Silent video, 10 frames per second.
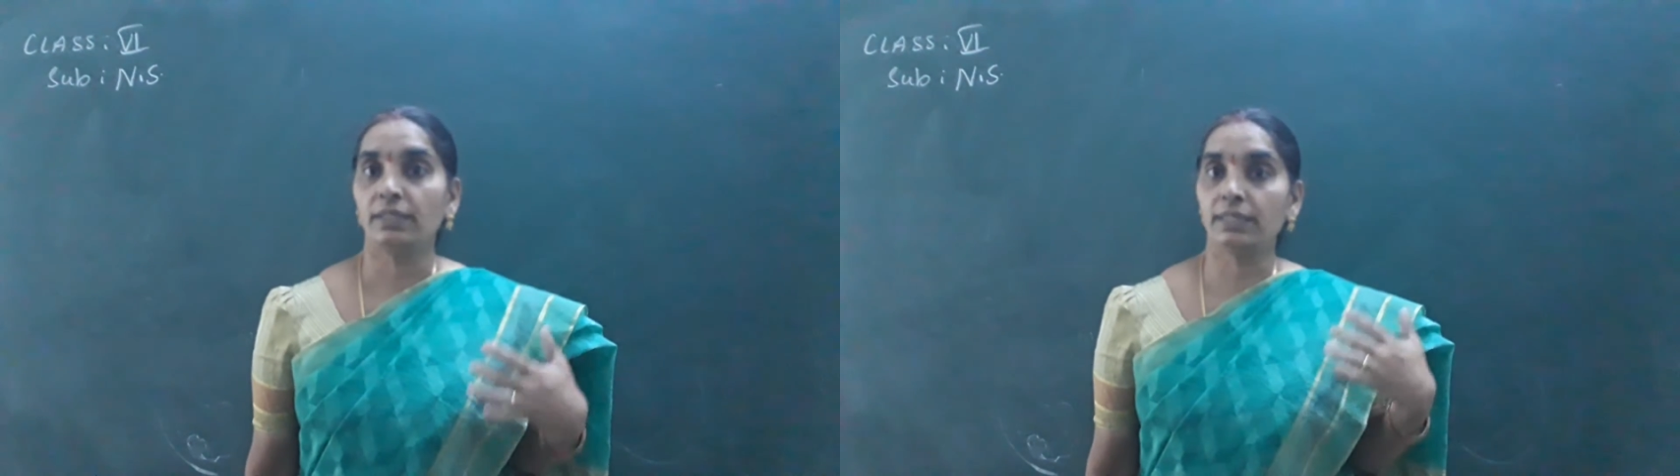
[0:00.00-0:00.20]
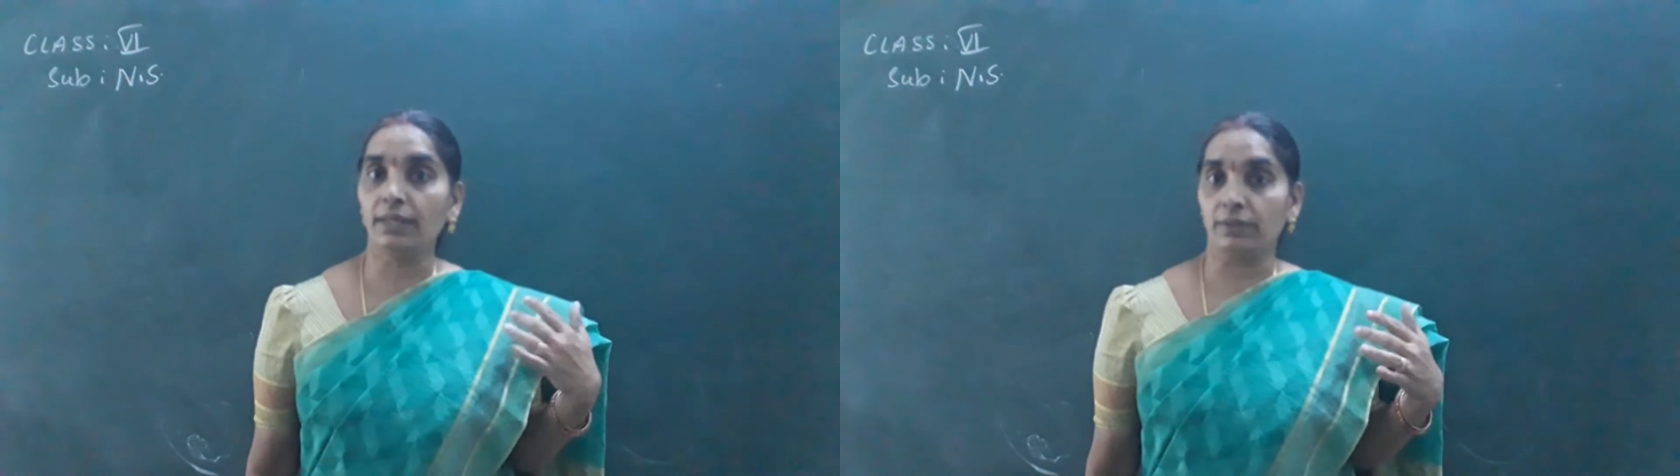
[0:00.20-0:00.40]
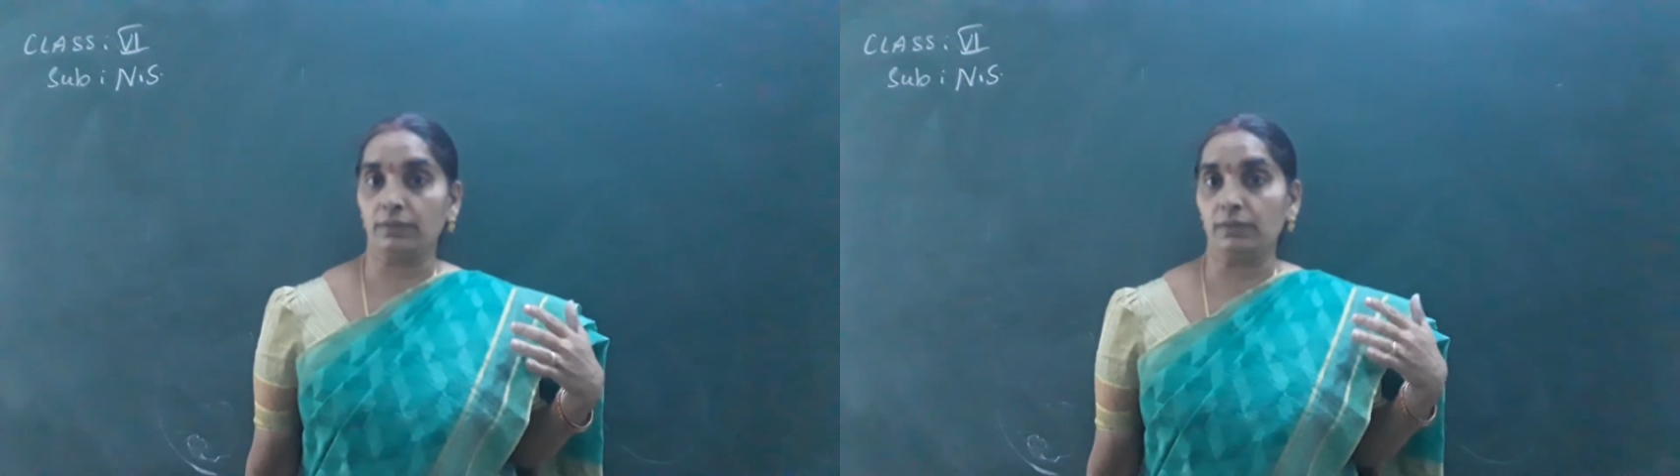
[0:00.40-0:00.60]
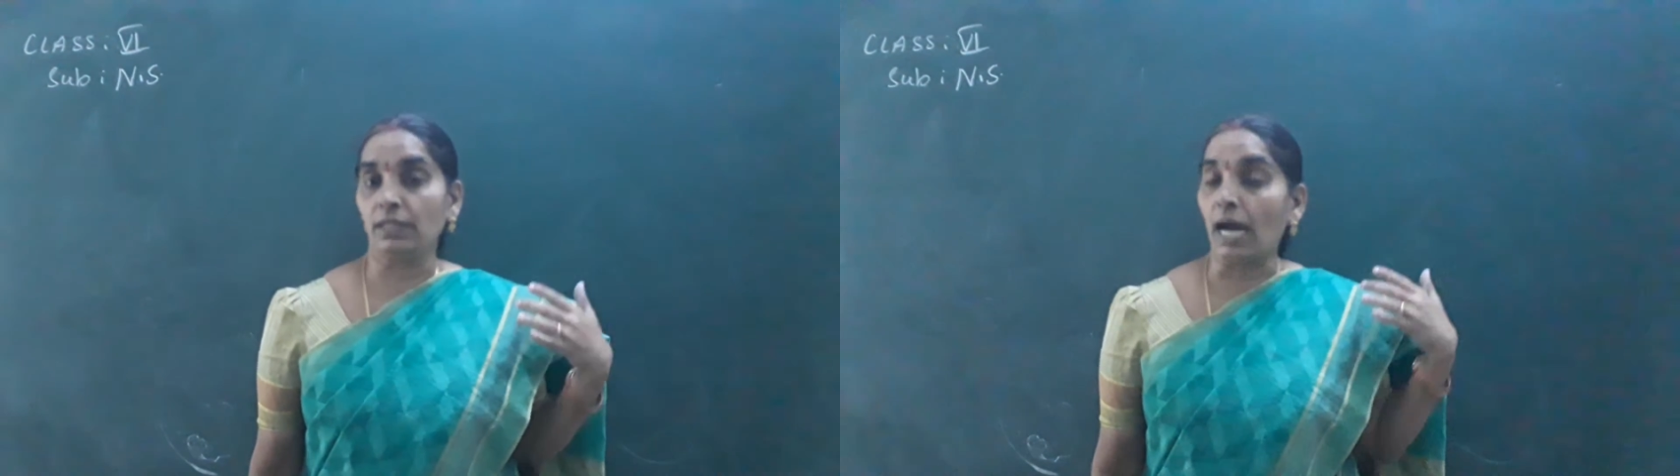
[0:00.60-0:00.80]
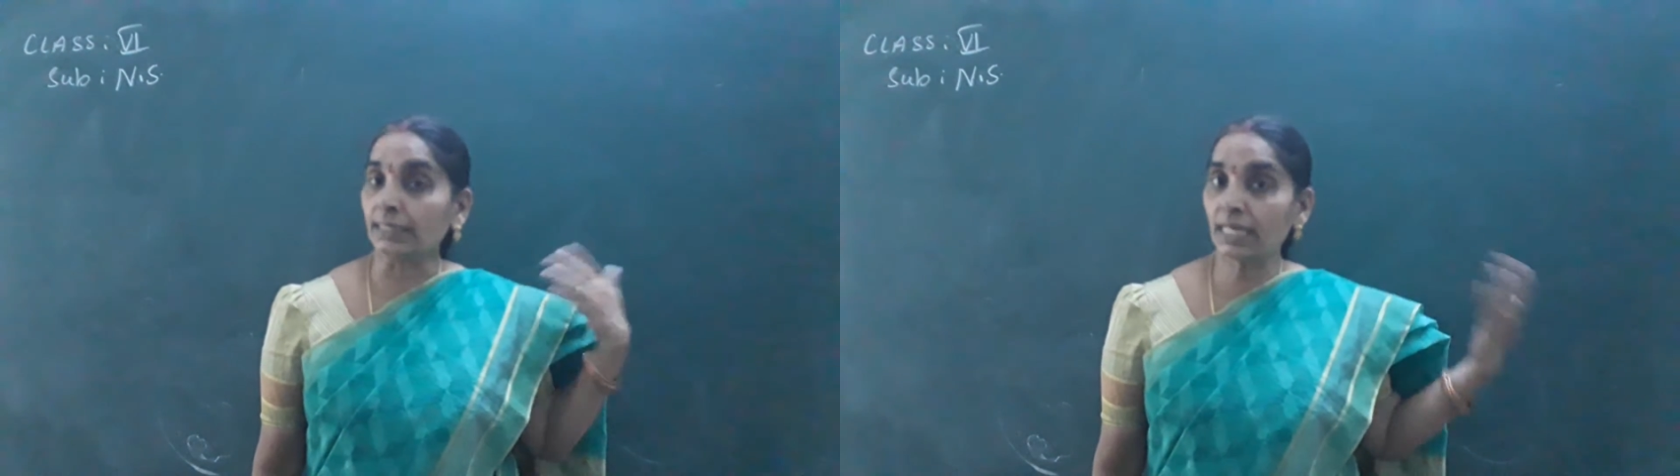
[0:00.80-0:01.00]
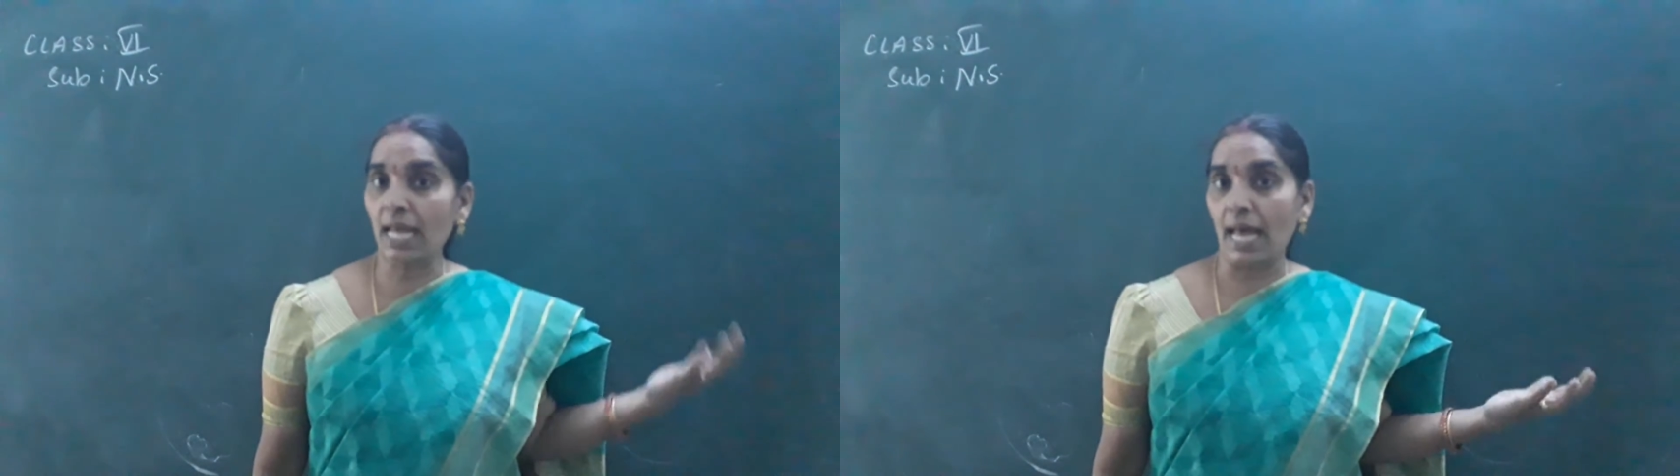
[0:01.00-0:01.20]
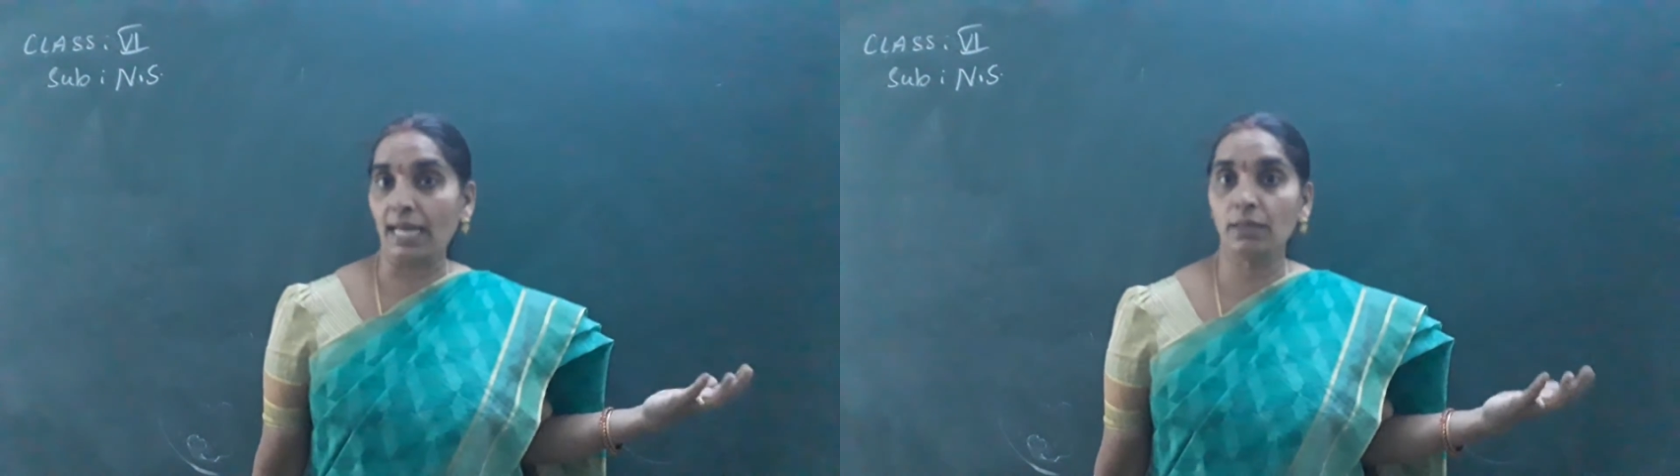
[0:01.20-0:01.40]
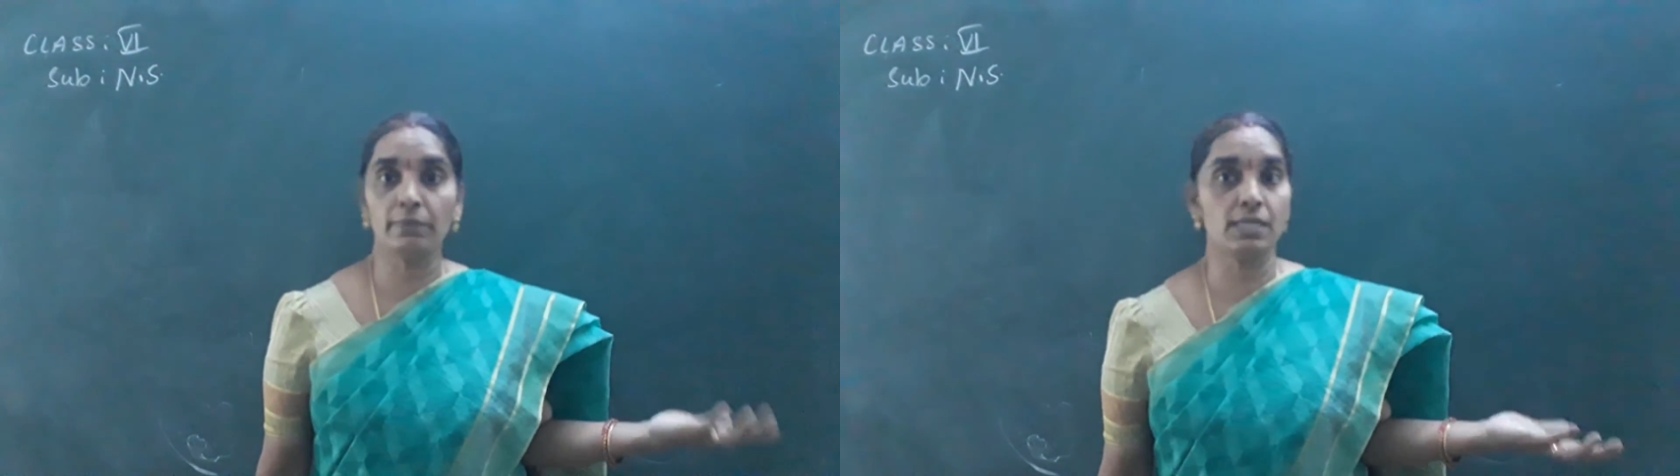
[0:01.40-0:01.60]
the other
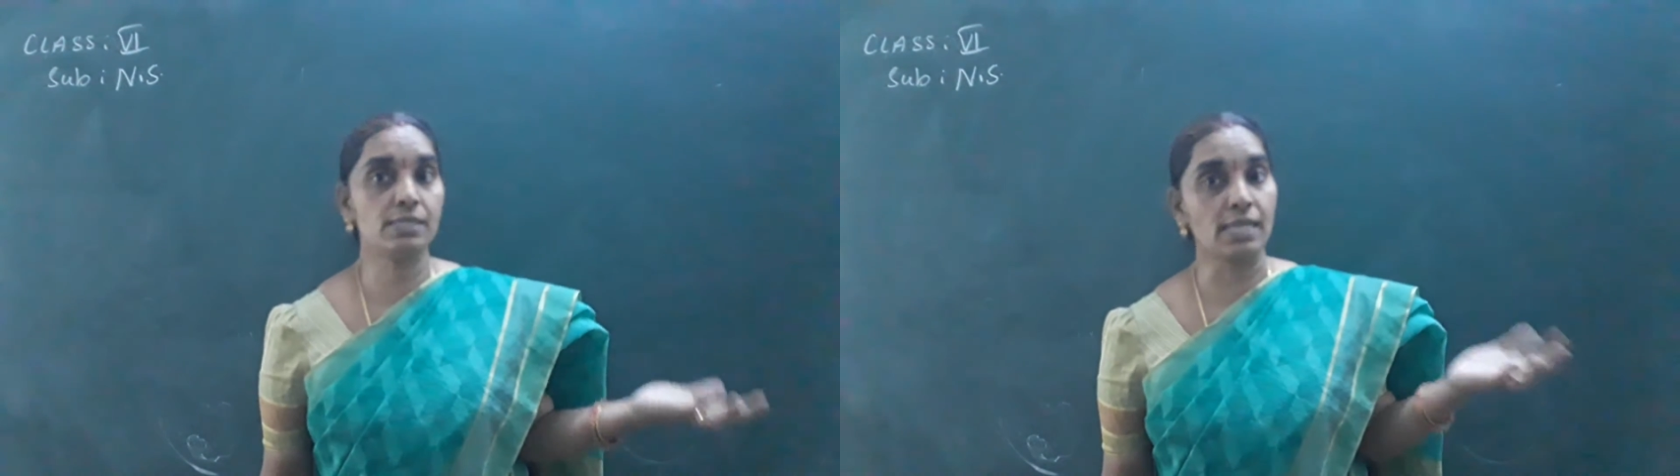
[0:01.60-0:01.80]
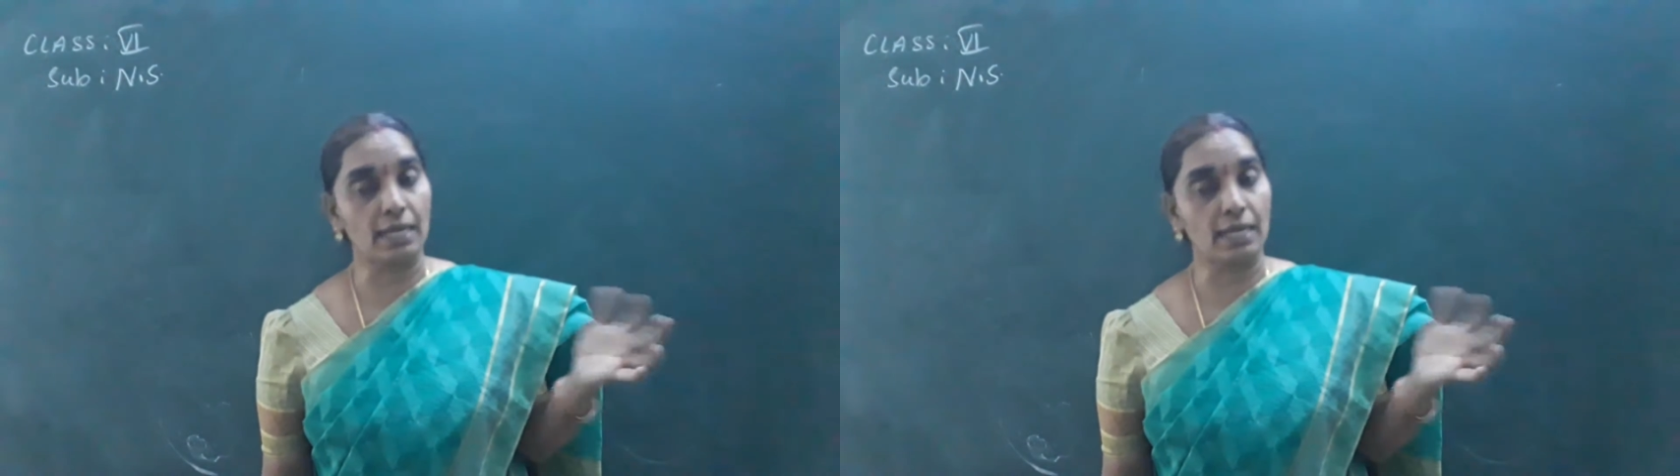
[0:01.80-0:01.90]
animals